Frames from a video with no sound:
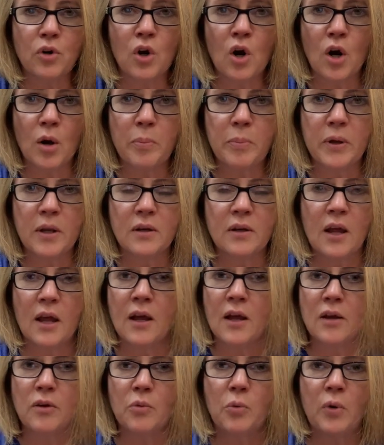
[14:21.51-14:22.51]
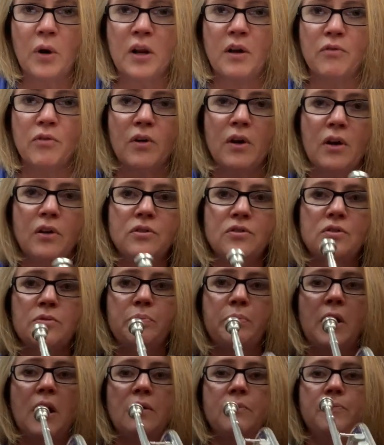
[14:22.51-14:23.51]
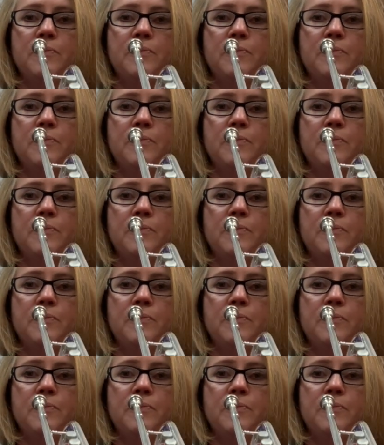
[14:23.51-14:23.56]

carpet and whatever else. But